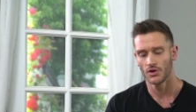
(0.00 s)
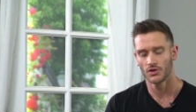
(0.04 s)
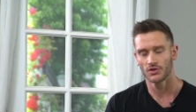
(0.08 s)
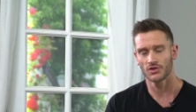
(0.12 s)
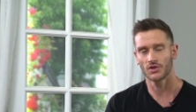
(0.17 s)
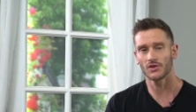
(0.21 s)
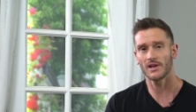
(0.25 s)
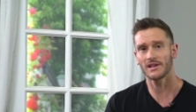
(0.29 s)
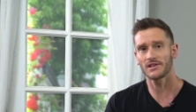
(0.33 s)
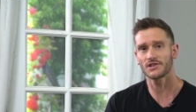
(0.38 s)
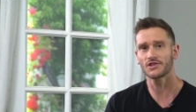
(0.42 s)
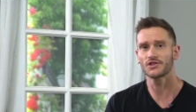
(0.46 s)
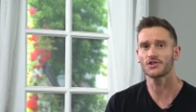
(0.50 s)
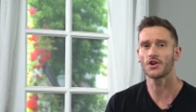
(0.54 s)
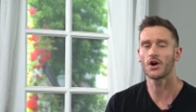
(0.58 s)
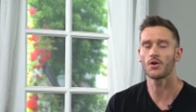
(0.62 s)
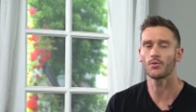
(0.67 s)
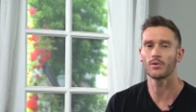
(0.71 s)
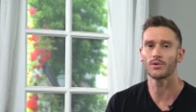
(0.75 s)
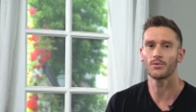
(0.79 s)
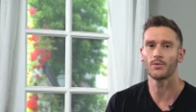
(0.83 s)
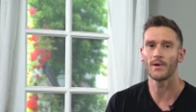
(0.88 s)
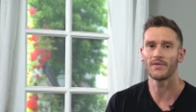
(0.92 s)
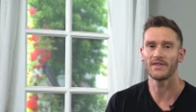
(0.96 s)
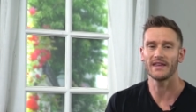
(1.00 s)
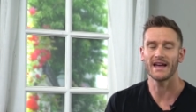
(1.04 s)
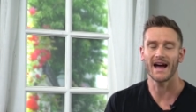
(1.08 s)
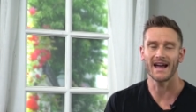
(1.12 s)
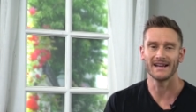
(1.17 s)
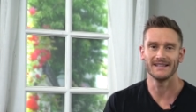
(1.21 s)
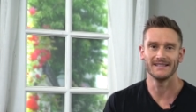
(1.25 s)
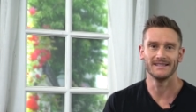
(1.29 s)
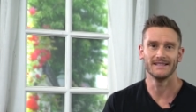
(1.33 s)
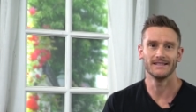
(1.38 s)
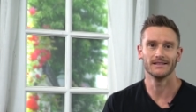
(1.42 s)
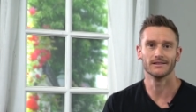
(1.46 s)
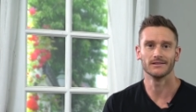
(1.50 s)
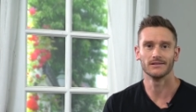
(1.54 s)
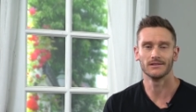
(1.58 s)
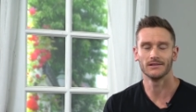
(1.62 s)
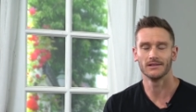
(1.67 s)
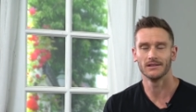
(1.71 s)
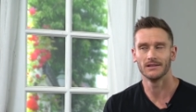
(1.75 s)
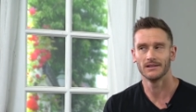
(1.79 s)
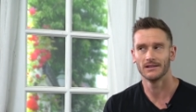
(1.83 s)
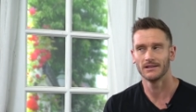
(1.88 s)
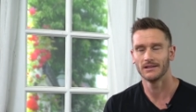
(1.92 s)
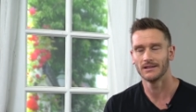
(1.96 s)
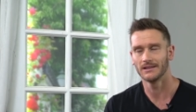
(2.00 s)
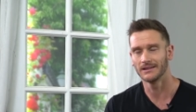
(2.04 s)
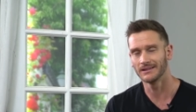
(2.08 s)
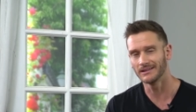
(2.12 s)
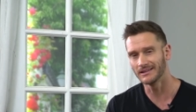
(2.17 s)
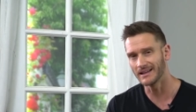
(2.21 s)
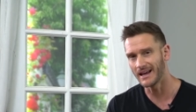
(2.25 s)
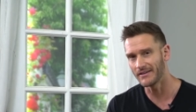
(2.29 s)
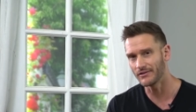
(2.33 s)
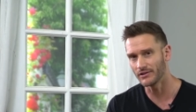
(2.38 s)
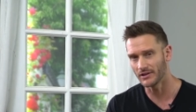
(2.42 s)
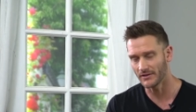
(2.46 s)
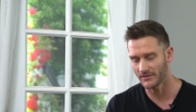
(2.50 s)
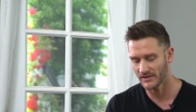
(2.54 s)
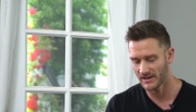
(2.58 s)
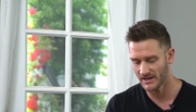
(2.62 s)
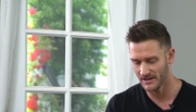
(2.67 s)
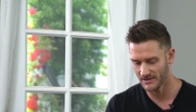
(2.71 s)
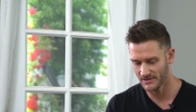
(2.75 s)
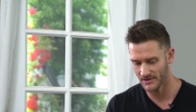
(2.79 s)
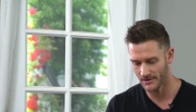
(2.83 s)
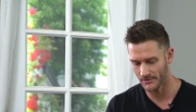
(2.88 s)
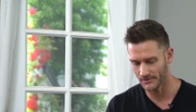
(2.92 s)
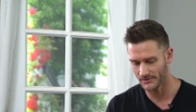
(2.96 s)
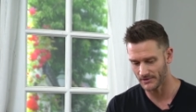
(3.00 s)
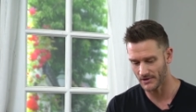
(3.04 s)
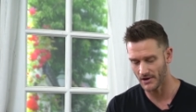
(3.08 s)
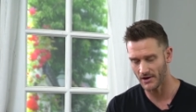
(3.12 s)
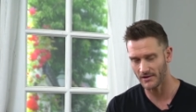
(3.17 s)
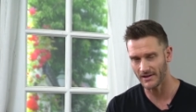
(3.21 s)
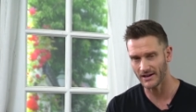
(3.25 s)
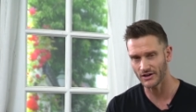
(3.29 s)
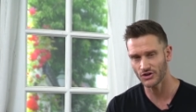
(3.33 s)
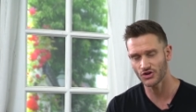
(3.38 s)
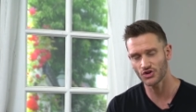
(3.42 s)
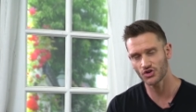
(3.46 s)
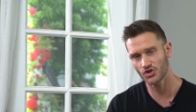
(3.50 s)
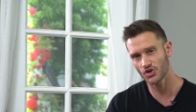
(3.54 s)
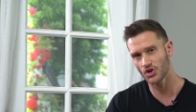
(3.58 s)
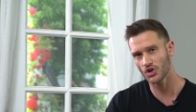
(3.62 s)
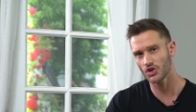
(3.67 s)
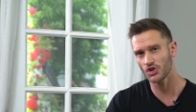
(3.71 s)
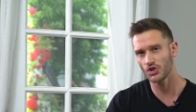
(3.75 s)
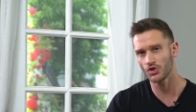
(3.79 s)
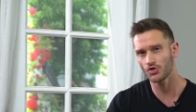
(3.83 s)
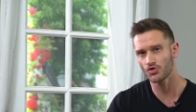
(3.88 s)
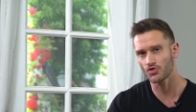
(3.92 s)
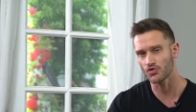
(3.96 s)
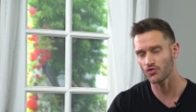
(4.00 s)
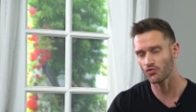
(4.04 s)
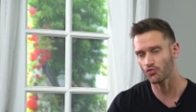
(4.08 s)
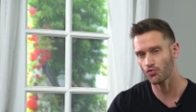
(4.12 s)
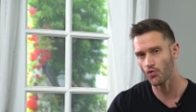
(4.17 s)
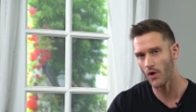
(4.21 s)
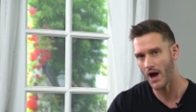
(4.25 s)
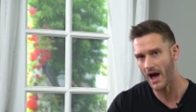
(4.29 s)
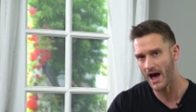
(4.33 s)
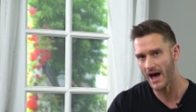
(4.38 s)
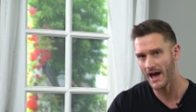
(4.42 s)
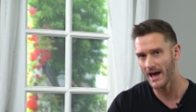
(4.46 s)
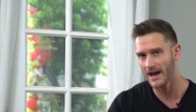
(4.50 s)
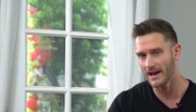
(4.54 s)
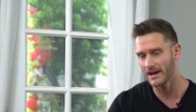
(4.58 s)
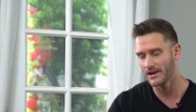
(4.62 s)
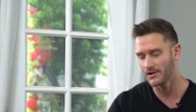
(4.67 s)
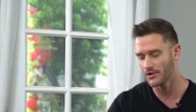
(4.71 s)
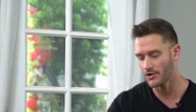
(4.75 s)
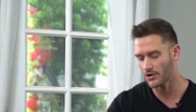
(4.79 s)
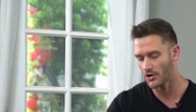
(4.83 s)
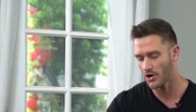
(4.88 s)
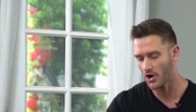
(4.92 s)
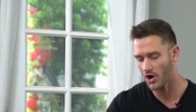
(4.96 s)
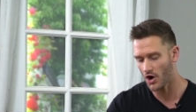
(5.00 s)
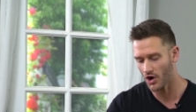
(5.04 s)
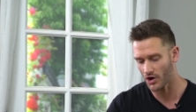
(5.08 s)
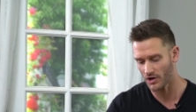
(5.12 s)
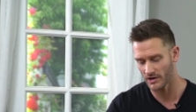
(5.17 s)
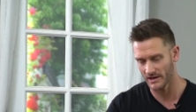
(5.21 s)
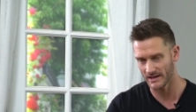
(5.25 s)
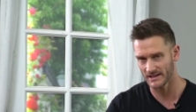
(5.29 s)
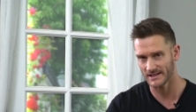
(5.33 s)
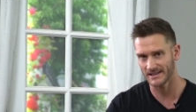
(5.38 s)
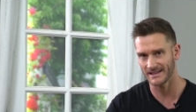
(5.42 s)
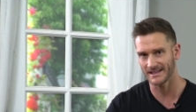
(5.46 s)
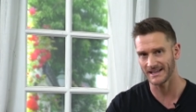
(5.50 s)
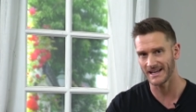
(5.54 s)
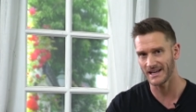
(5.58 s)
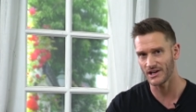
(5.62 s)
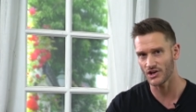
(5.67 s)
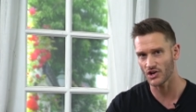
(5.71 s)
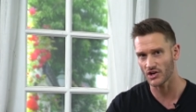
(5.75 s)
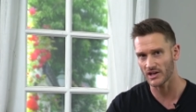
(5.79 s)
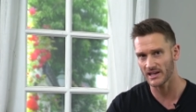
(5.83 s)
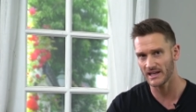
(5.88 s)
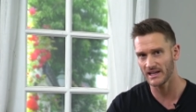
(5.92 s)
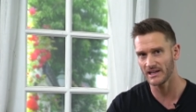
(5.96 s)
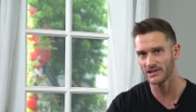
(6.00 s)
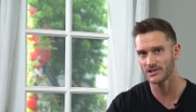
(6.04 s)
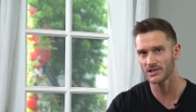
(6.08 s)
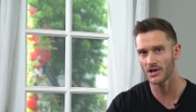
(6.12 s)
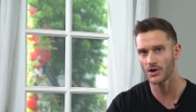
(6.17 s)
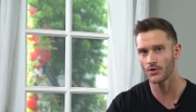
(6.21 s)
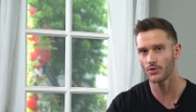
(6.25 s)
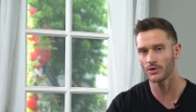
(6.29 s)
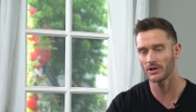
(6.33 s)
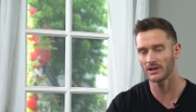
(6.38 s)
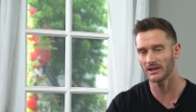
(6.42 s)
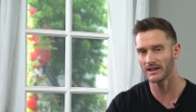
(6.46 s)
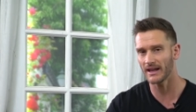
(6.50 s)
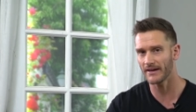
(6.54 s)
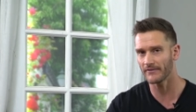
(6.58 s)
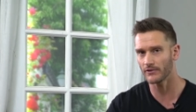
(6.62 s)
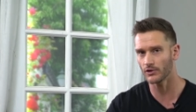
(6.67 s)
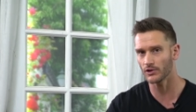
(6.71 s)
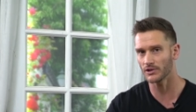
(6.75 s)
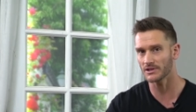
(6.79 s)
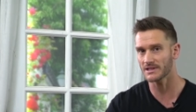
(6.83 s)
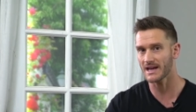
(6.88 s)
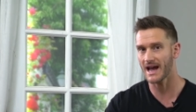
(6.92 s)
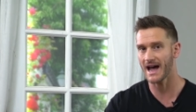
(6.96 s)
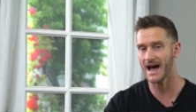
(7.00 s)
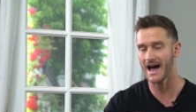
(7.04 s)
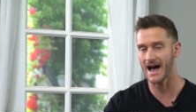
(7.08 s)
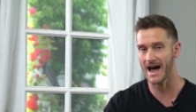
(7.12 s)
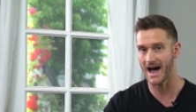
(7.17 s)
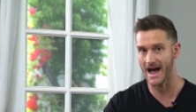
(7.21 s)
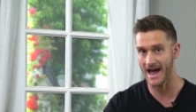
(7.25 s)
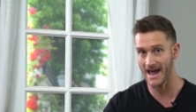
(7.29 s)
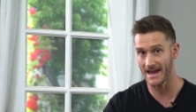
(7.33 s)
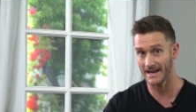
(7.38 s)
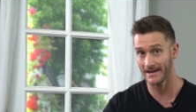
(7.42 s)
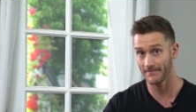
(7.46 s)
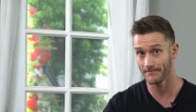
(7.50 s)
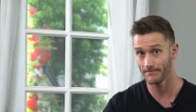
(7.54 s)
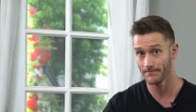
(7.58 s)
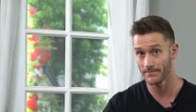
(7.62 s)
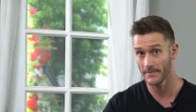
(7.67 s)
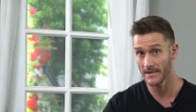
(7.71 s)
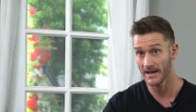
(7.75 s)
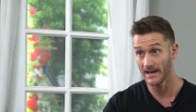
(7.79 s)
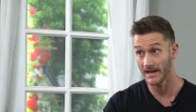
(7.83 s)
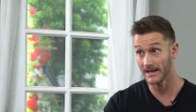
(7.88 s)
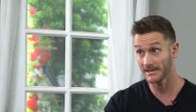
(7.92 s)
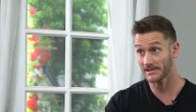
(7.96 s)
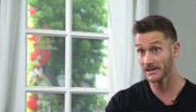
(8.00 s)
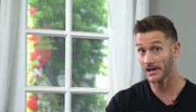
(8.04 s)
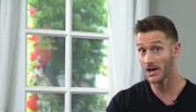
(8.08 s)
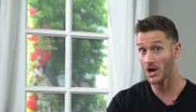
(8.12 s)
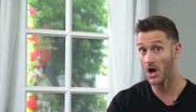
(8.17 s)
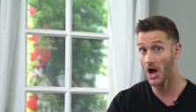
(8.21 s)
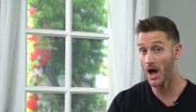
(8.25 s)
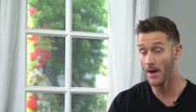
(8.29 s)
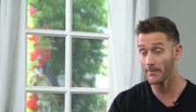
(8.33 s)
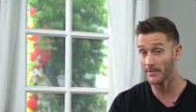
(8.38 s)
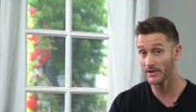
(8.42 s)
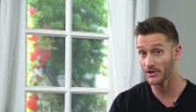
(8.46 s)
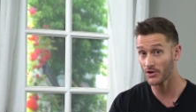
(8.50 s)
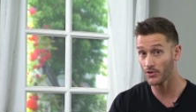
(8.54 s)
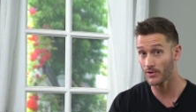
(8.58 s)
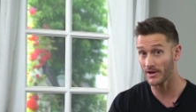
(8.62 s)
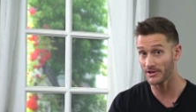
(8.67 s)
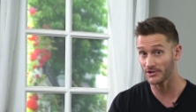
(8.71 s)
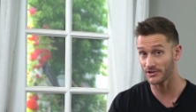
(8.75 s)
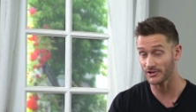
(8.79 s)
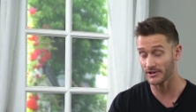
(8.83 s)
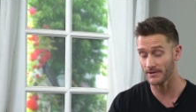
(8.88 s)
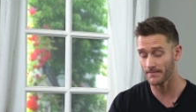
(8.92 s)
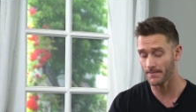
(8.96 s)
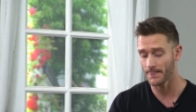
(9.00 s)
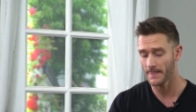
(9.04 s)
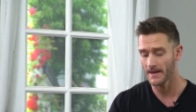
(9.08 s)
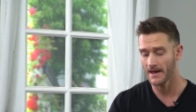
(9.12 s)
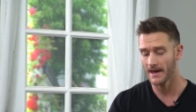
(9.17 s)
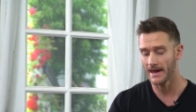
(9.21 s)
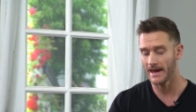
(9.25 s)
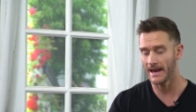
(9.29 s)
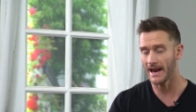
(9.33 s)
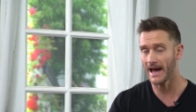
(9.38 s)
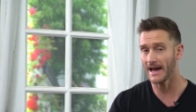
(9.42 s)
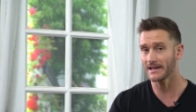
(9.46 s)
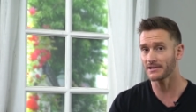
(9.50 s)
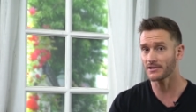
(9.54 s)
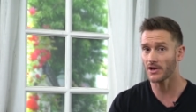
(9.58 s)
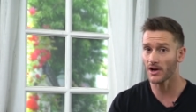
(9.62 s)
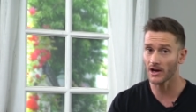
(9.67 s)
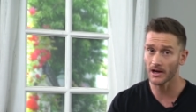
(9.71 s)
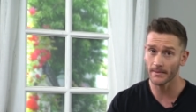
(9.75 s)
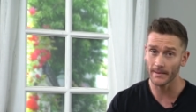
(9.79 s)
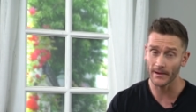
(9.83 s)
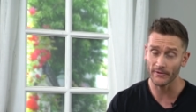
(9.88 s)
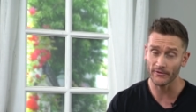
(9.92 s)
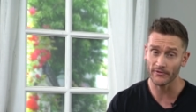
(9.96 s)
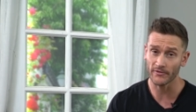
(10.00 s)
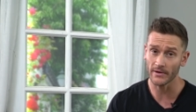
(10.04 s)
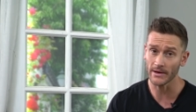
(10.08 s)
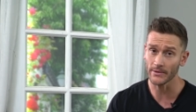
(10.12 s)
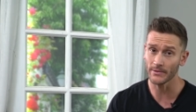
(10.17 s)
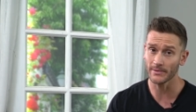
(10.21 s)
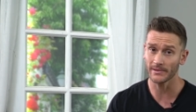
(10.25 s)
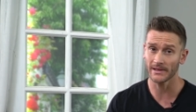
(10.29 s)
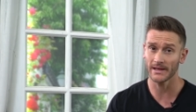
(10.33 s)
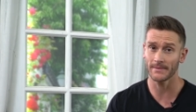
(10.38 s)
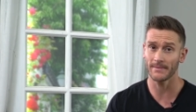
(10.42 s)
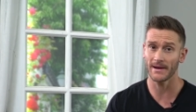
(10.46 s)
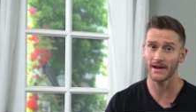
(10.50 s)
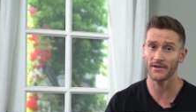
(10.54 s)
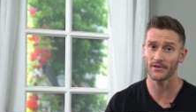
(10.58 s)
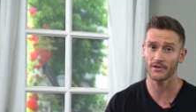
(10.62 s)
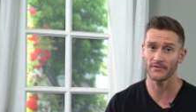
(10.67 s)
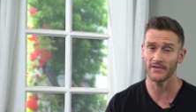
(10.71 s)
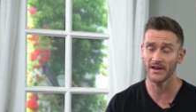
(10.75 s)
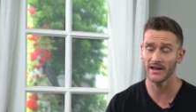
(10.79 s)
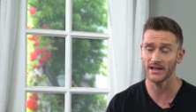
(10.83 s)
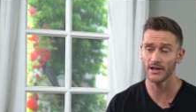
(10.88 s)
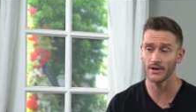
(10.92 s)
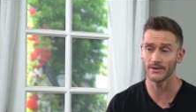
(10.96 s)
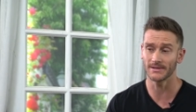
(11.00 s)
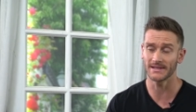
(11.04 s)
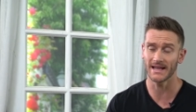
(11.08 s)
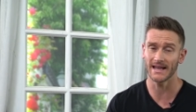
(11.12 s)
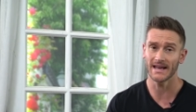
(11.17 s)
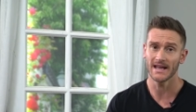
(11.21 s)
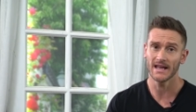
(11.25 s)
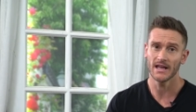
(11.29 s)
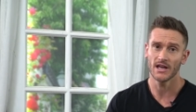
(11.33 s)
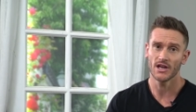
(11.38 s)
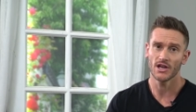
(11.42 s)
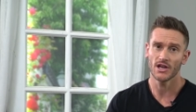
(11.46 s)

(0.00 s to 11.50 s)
So let's start with what the ideal level of ketones are. Like, should you try your hardest to get your ketone levels high? It's a common question. And I talk about frequently in my other videos that